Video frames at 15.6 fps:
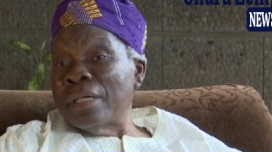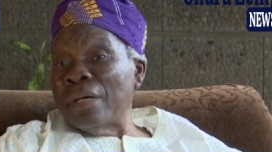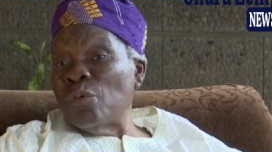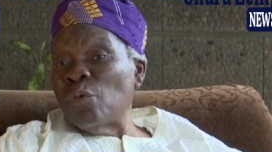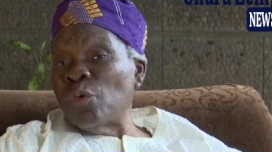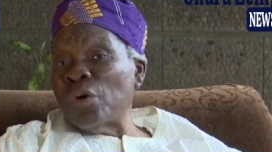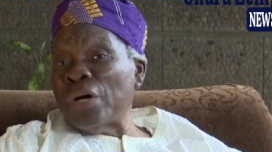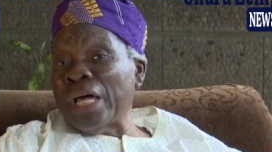
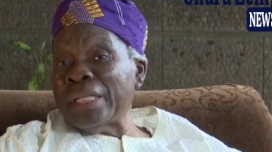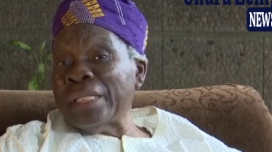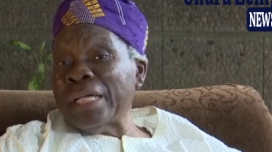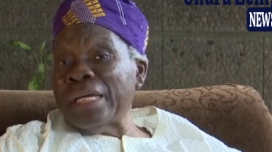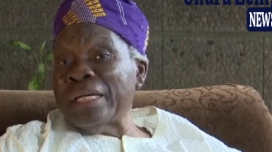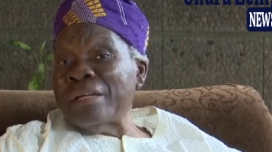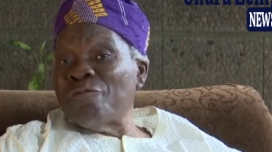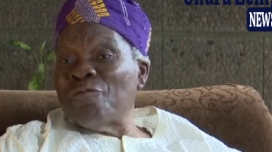would
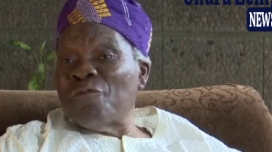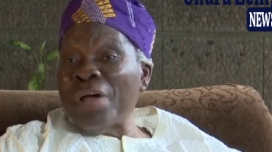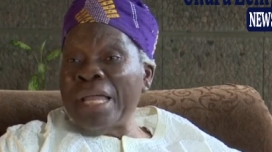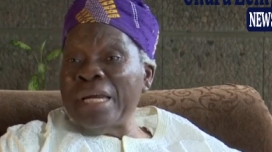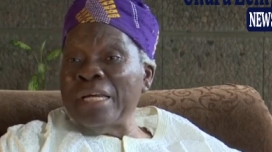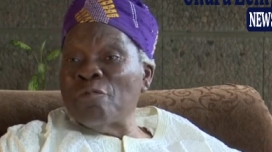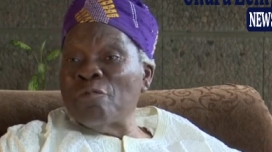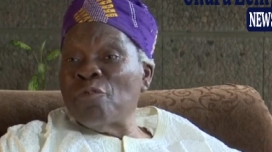rather
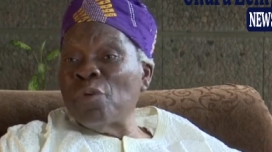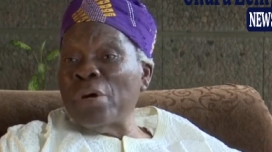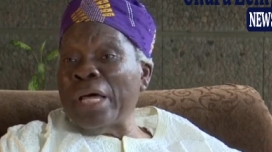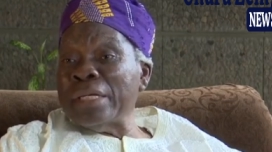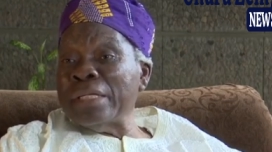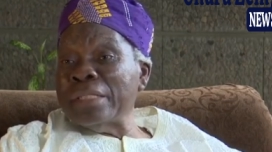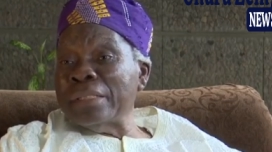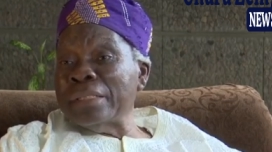defend the
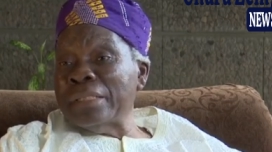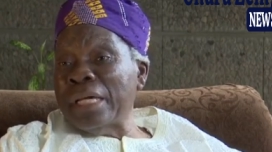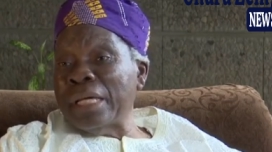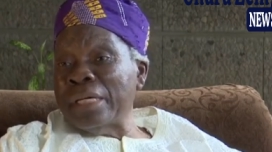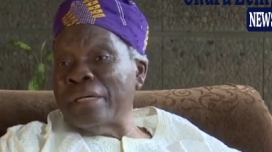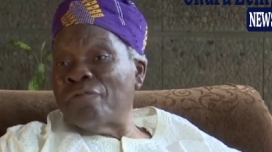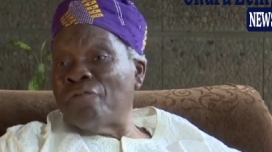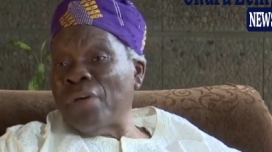Fulani
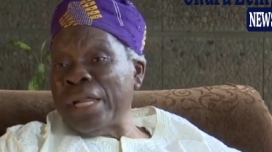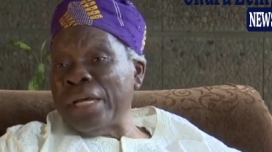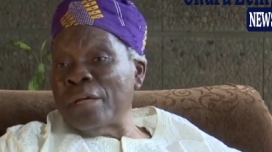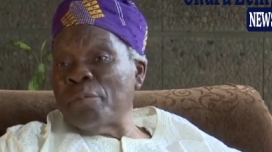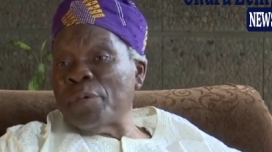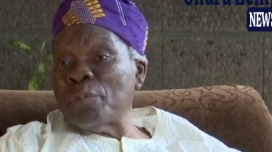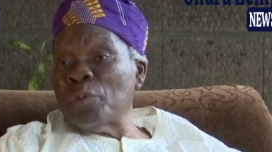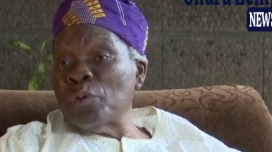than defend the
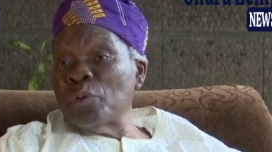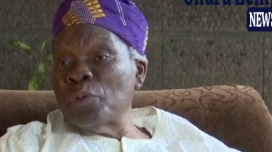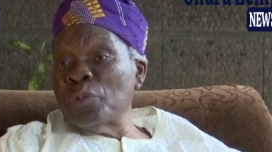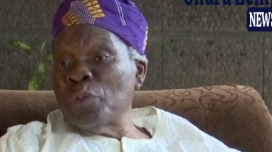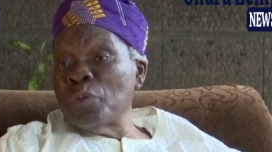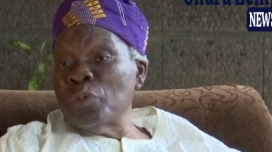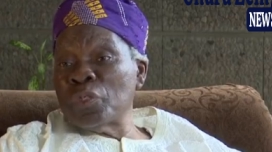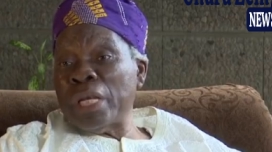people
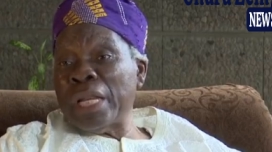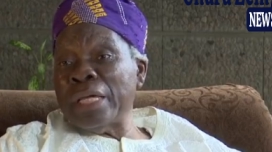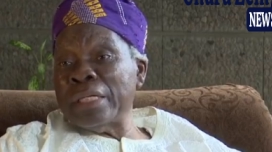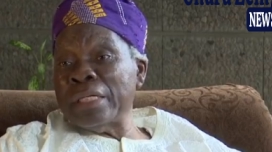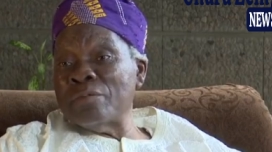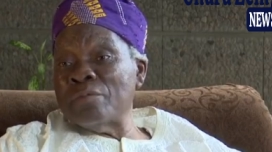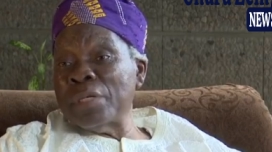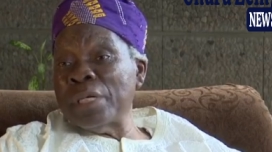whose
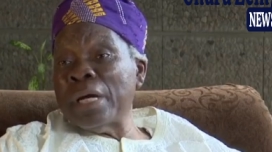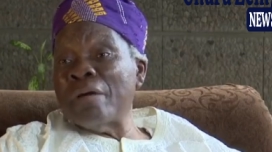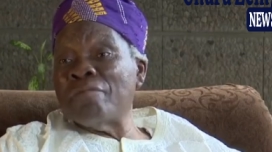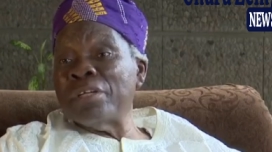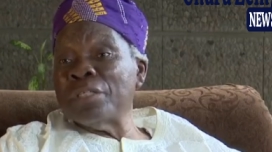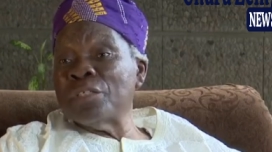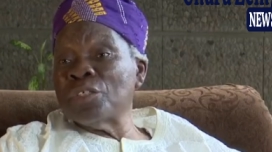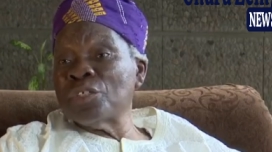land is being
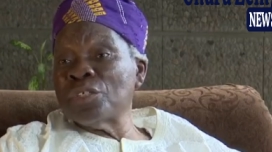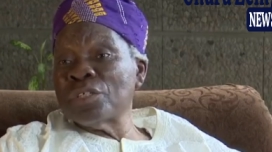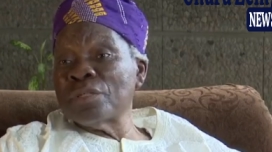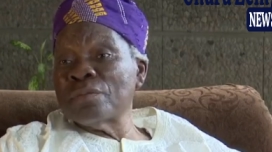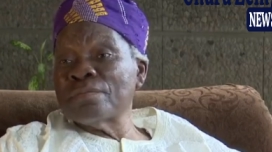ravaged.